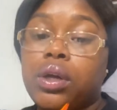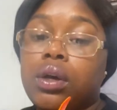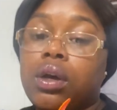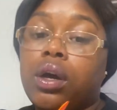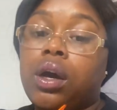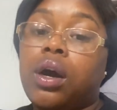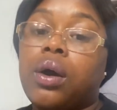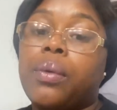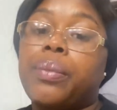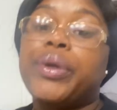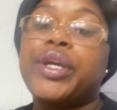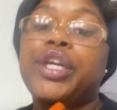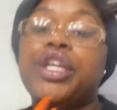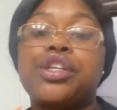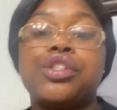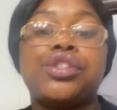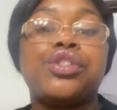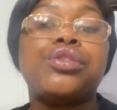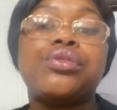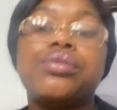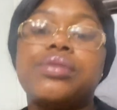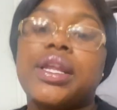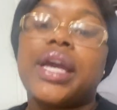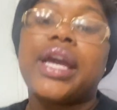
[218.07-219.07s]
a week or
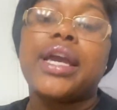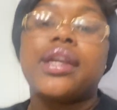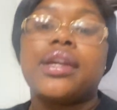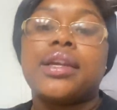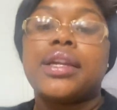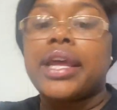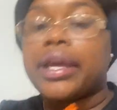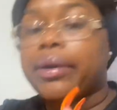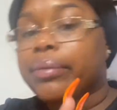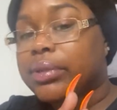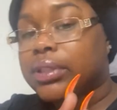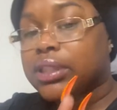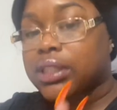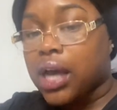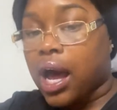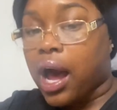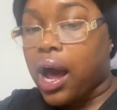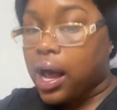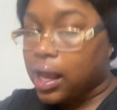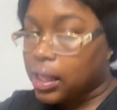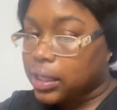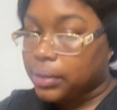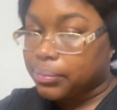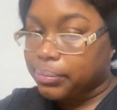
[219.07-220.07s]
2 later, they was
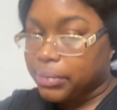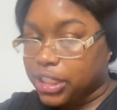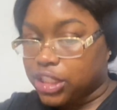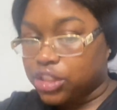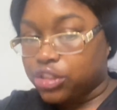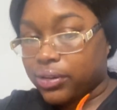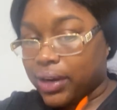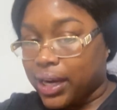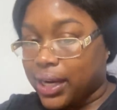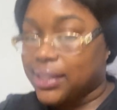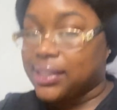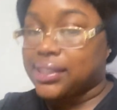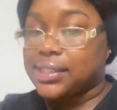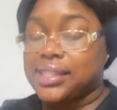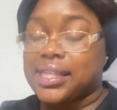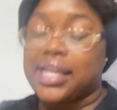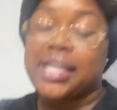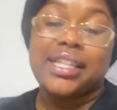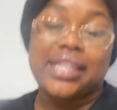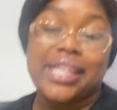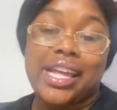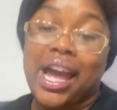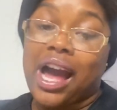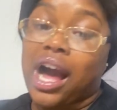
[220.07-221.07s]
calling me trying to
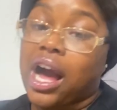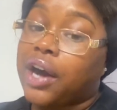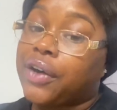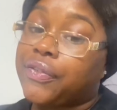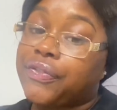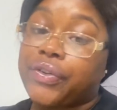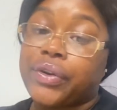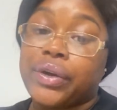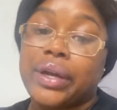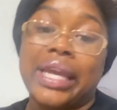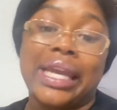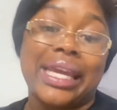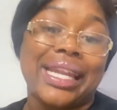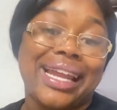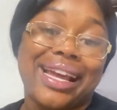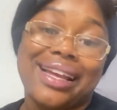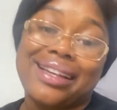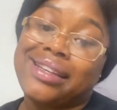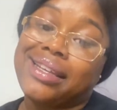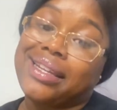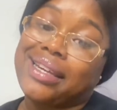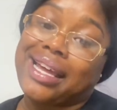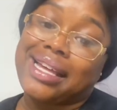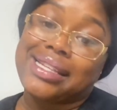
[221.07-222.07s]
take that offer, and I
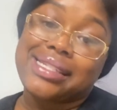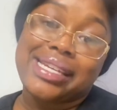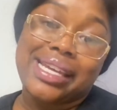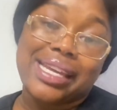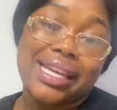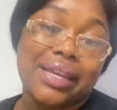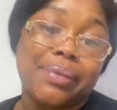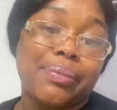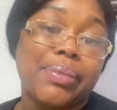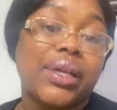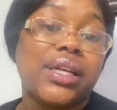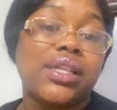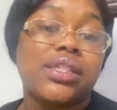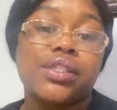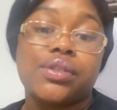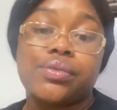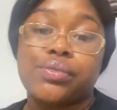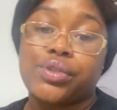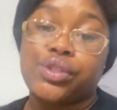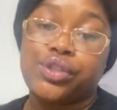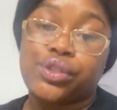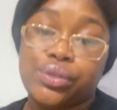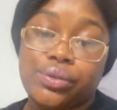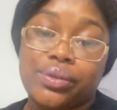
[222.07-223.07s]
did not take it because it
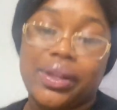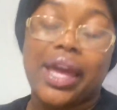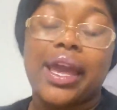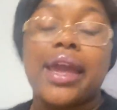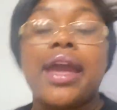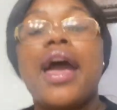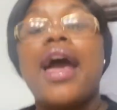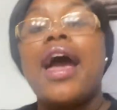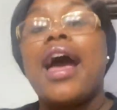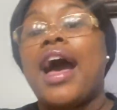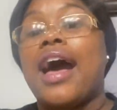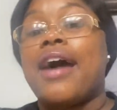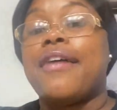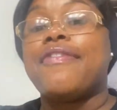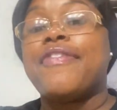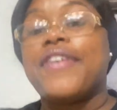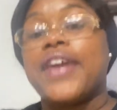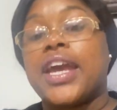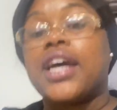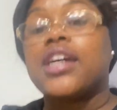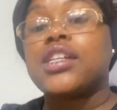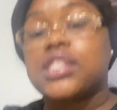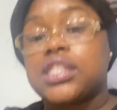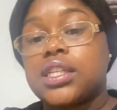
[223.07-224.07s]
was too late. I
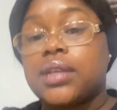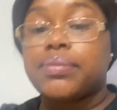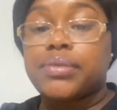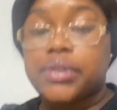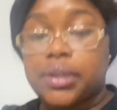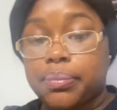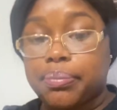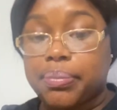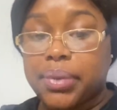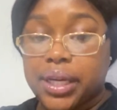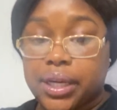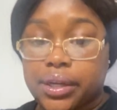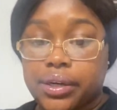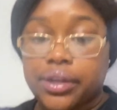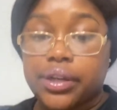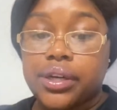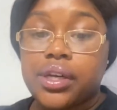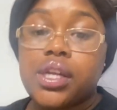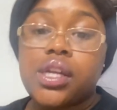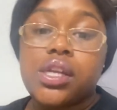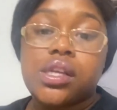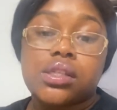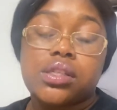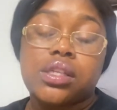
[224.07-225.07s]
found something better.
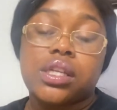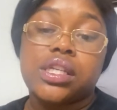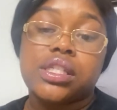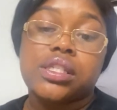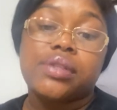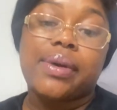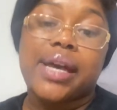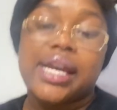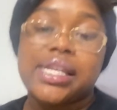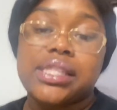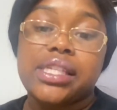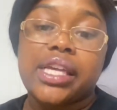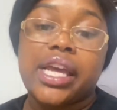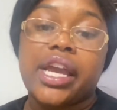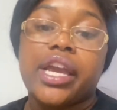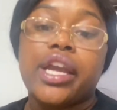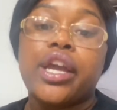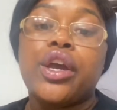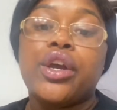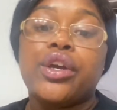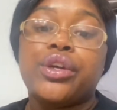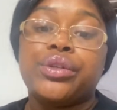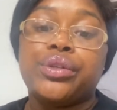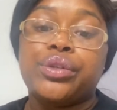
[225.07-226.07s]
So that's why I say,
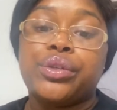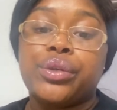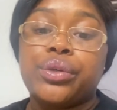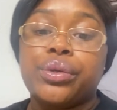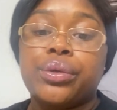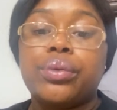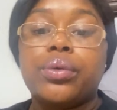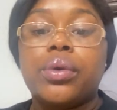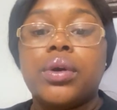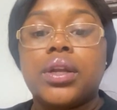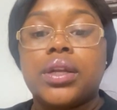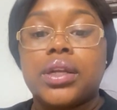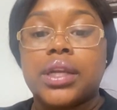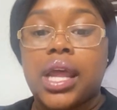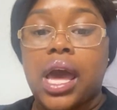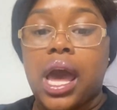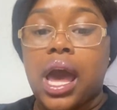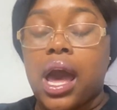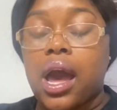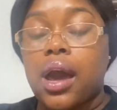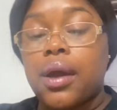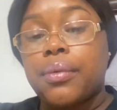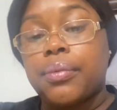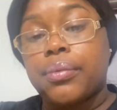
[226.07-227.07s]
do
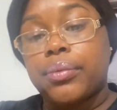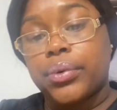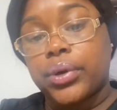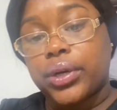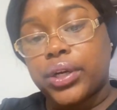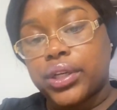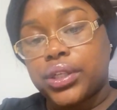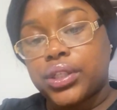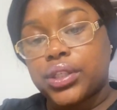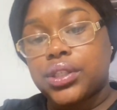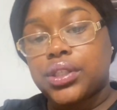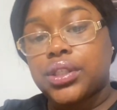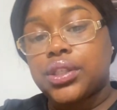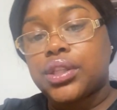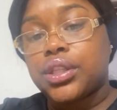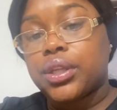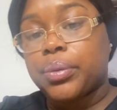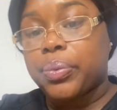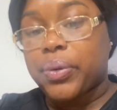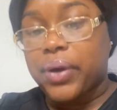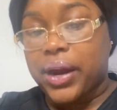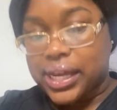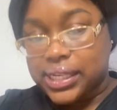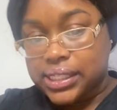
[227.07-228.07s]
not rush
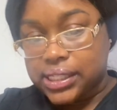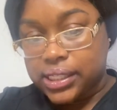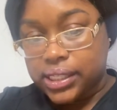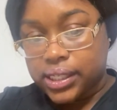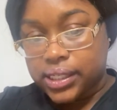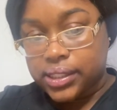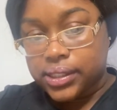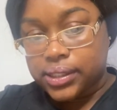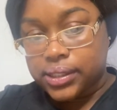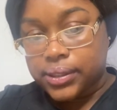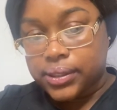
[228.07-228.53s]
the process.